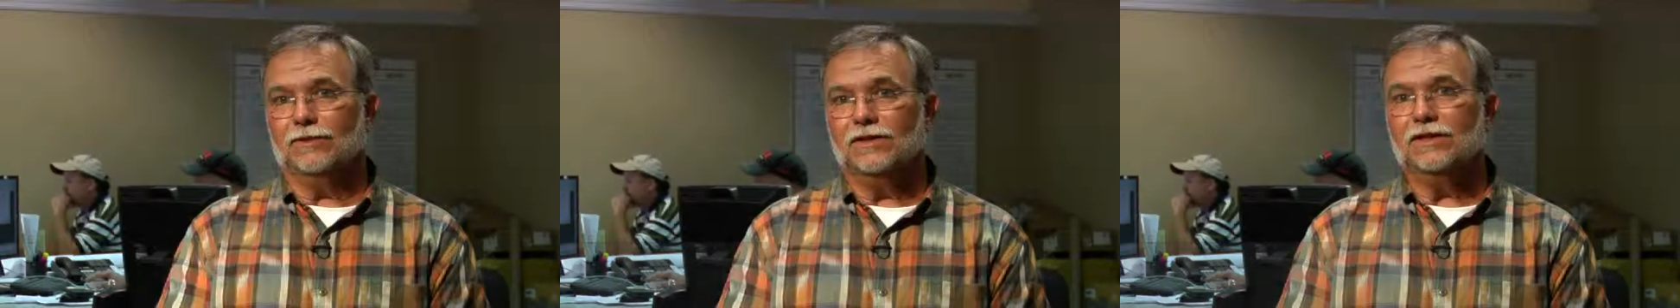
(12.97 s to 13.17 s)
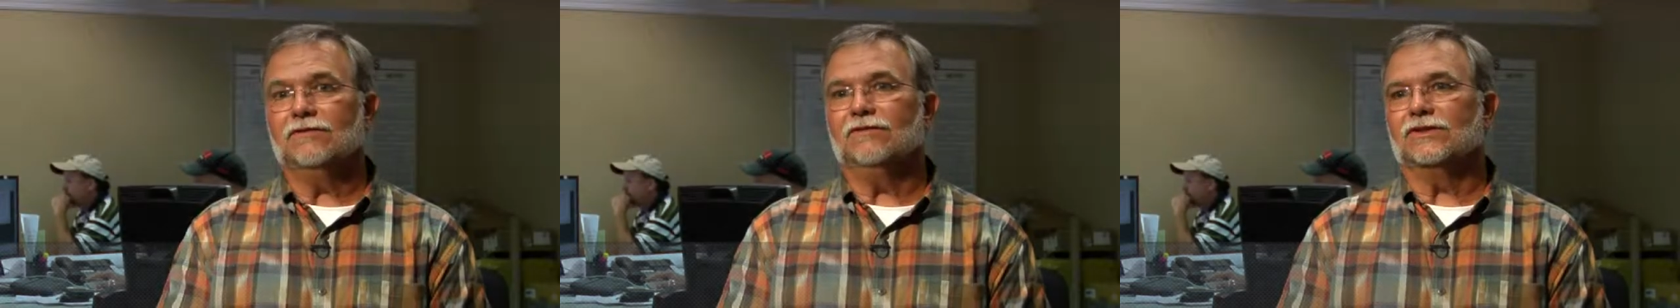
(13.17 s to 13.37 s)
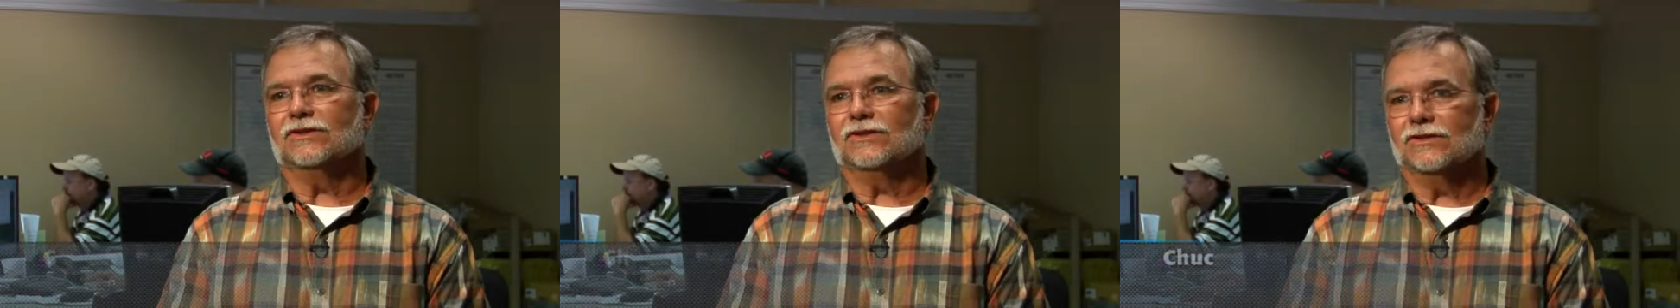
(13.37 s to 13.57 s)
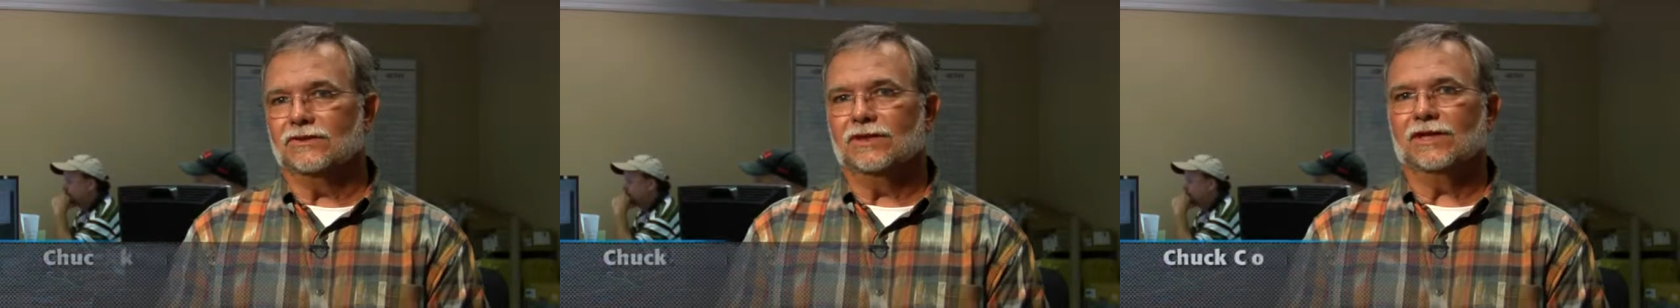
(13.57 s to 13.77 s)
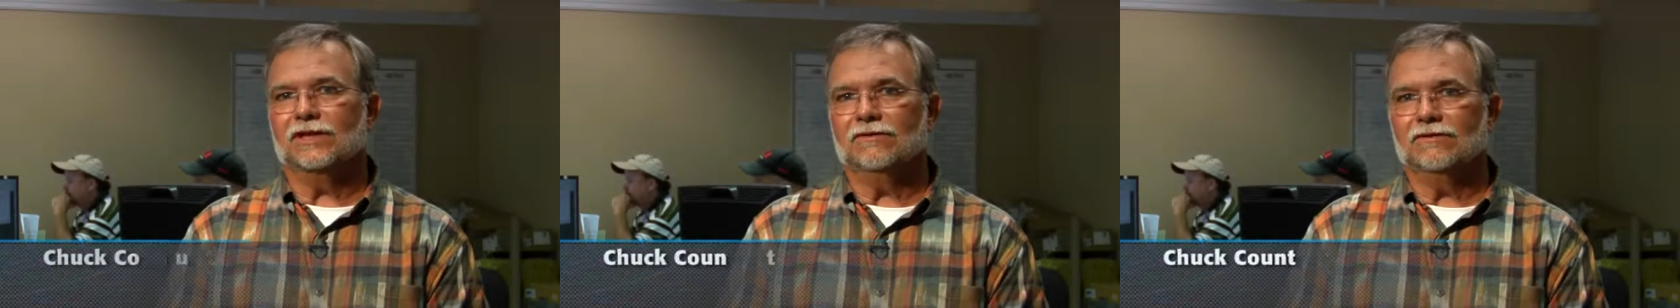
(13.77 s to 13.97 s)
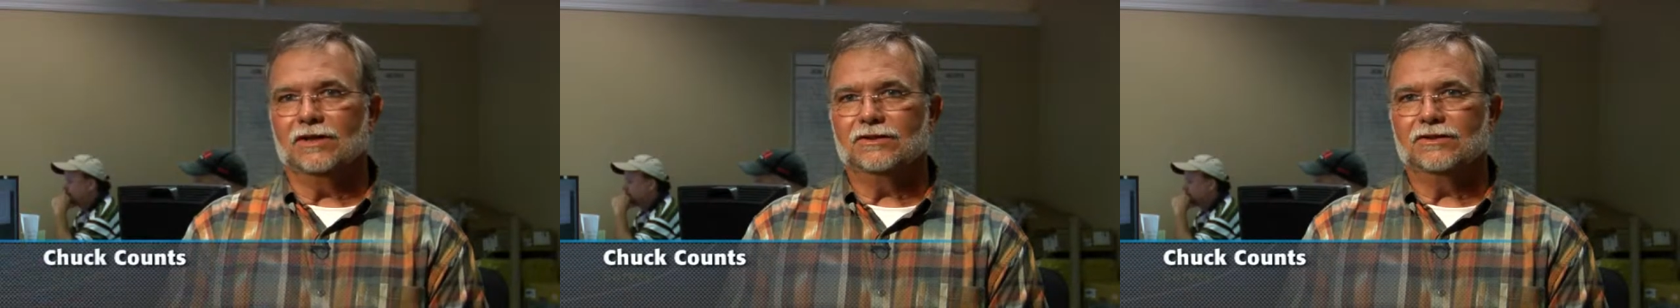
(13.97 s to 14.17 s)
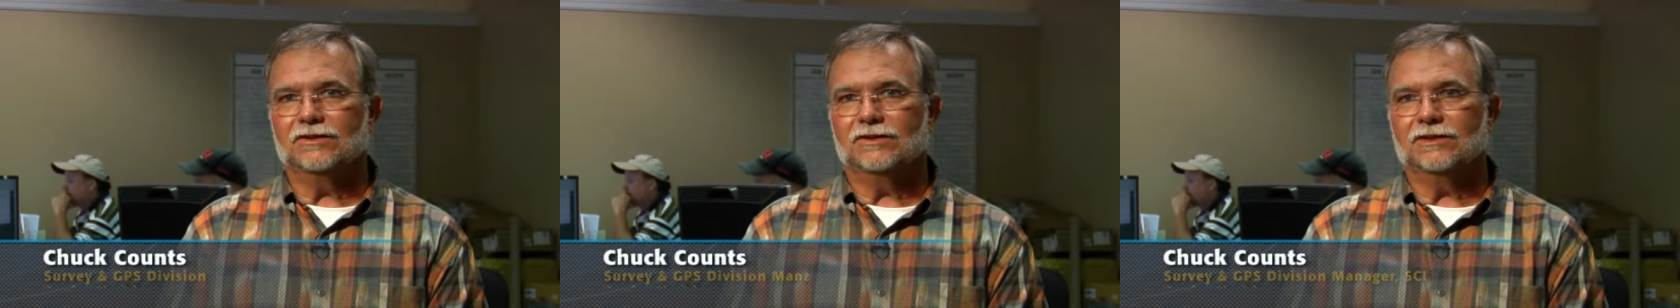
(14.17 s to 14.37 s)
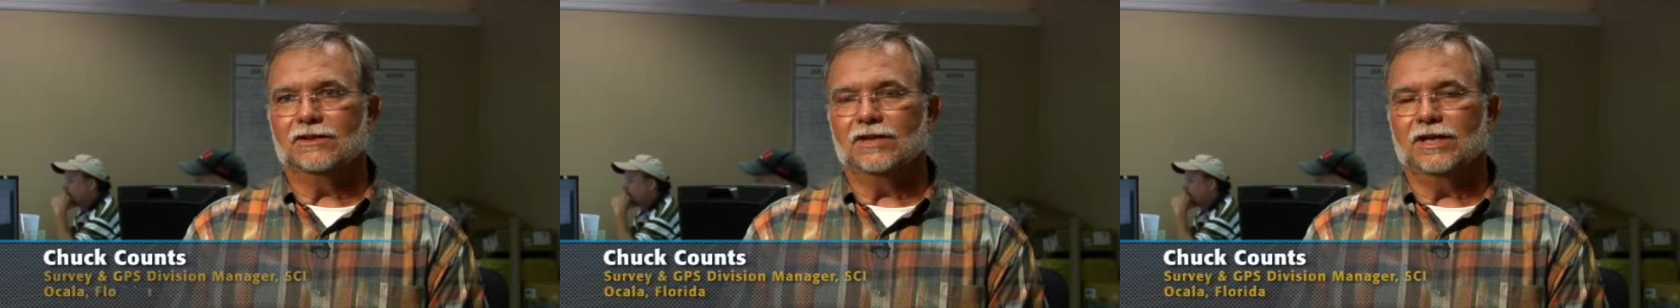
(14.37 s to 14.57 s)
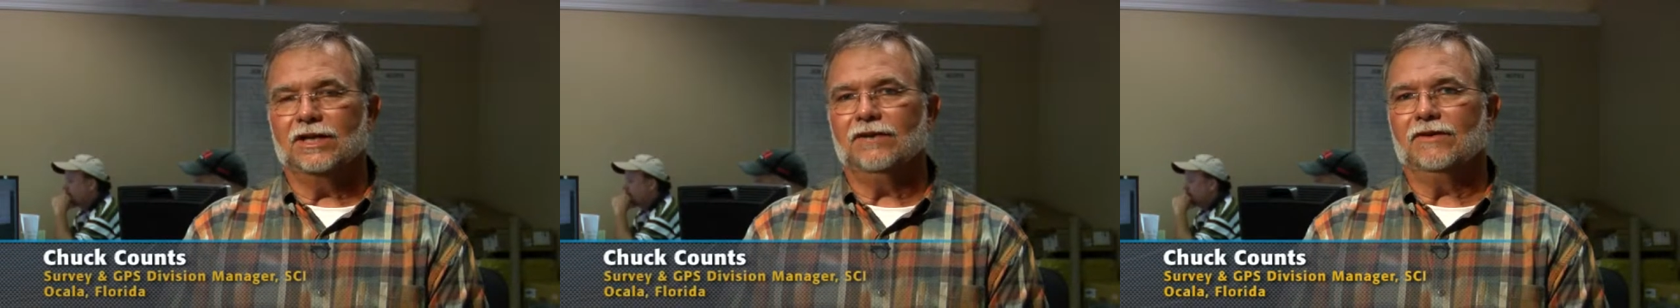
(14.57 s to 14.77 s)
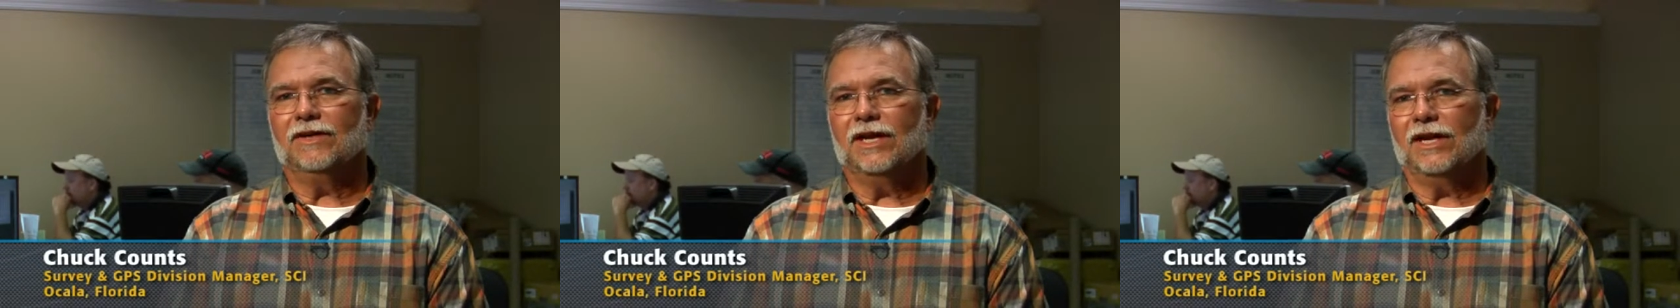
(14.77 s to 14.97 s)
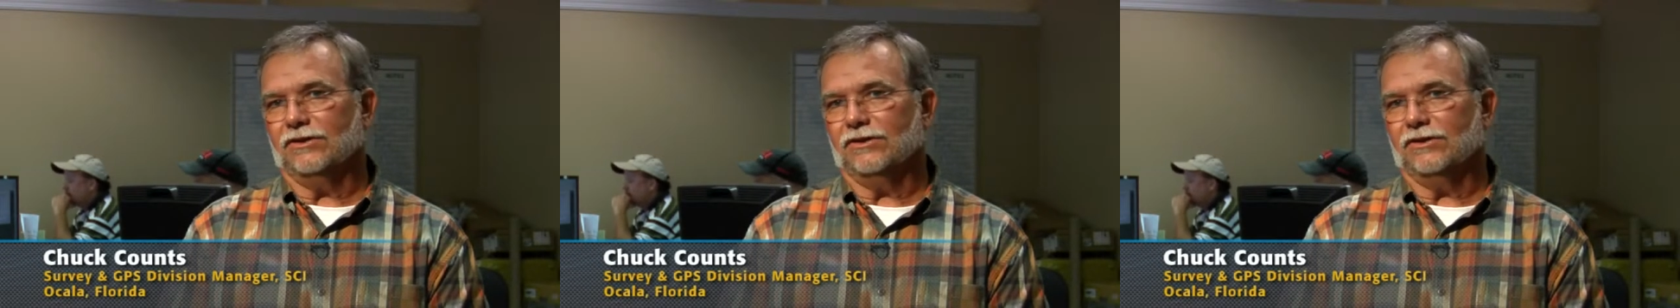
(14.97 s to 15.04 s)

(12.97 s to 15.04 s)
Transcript: believe, is going to give us an even